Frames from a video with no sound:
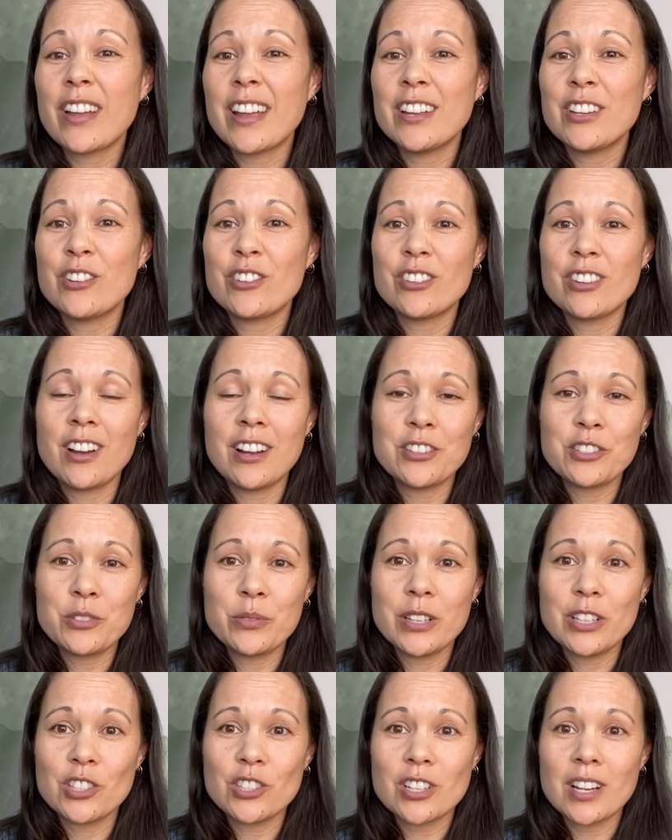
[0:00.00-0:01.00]
and you're not
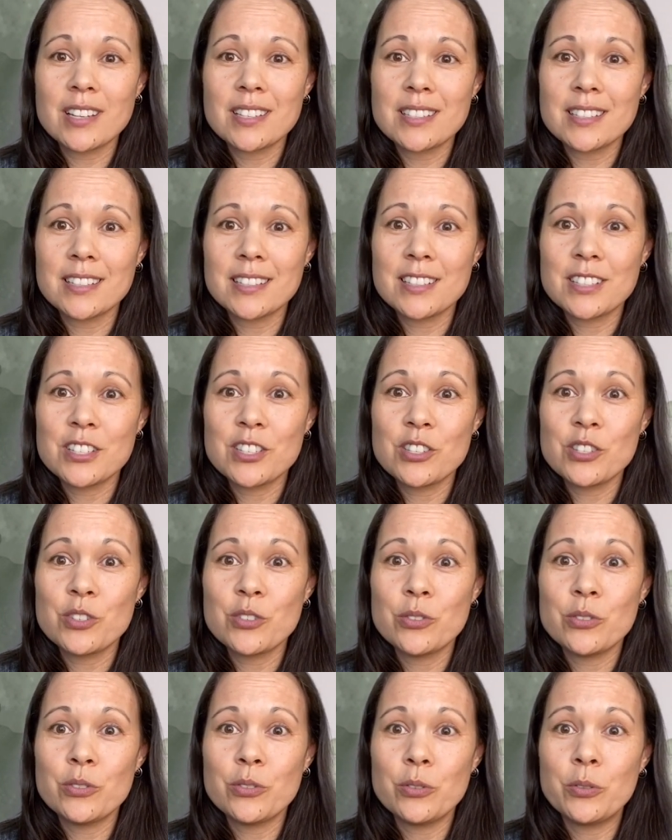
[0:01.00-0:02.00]
doing justice
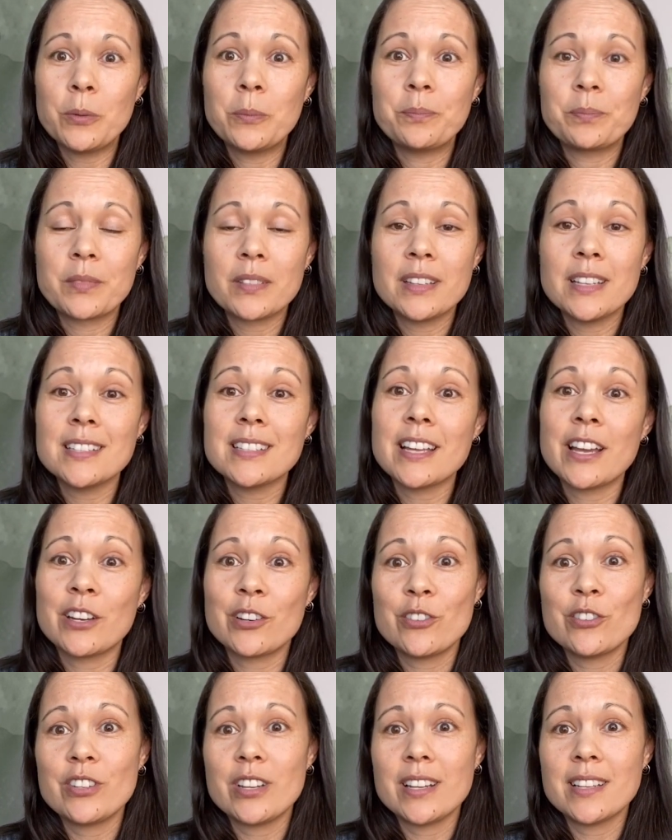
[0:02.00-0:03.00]
to these
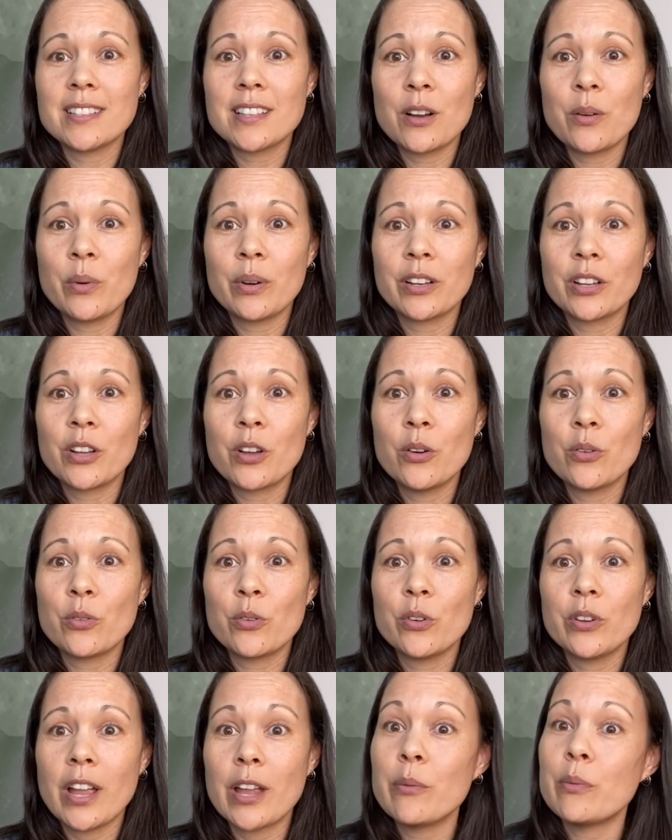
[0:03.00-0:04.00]
energies that want to
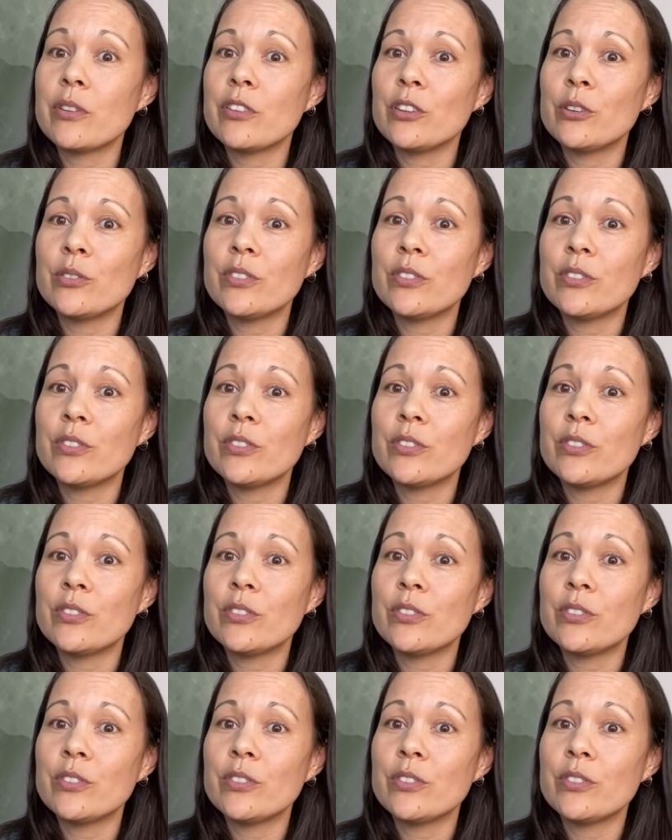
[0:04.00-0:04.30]
co-create with you.